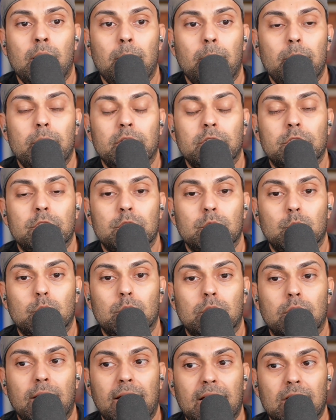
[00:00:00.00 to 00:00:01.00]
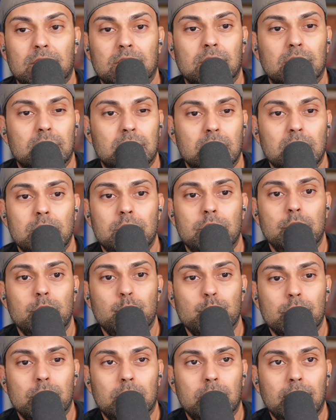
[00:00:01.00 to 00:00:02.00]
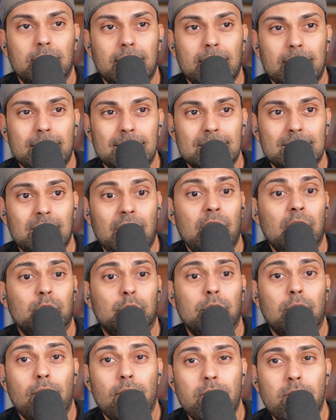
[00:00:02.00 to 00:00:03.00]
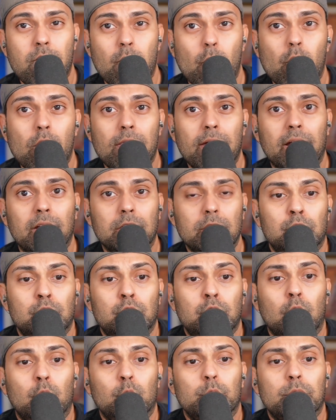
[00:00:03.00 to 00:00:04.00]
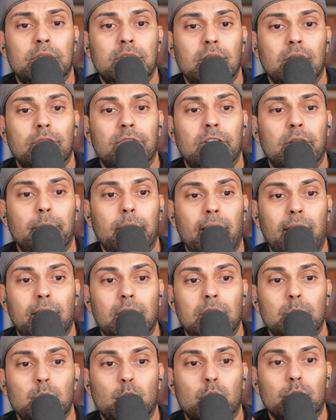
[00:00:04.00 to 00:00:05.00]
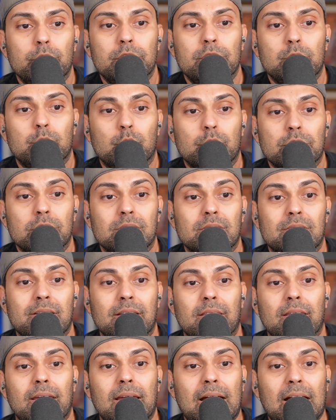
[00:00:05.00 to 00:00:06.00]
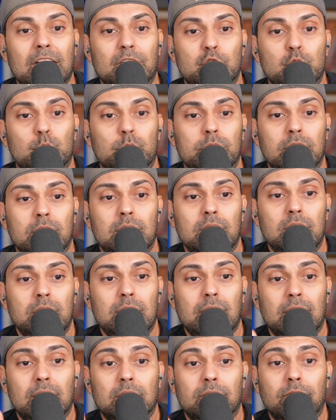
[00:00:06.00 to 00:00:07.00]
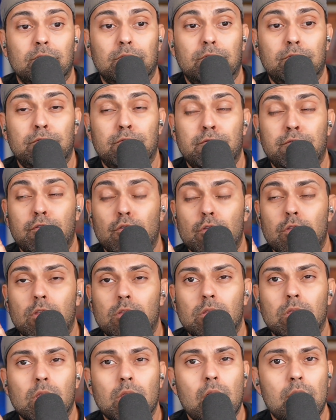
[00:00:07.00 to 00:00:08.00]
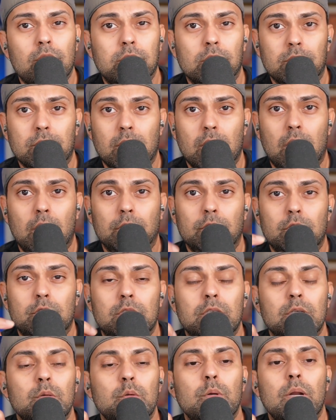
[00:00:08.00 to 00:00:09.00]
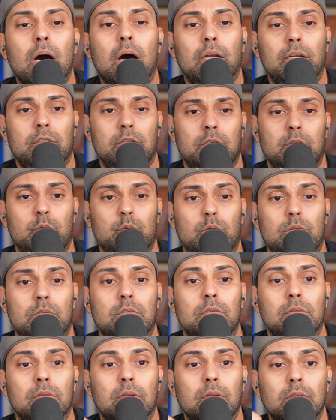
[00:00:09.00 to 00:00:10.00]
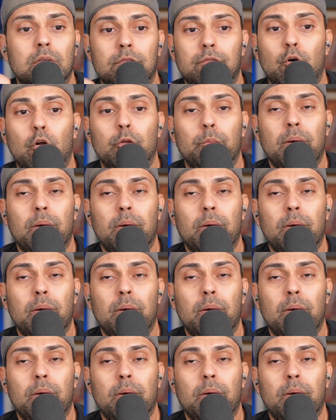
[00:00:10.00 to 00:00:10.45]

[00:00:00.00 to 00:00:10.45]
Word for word: Make sure access to each user is tailored for that. You don't give them any more resources than they actually need. And for the love of God, do not use default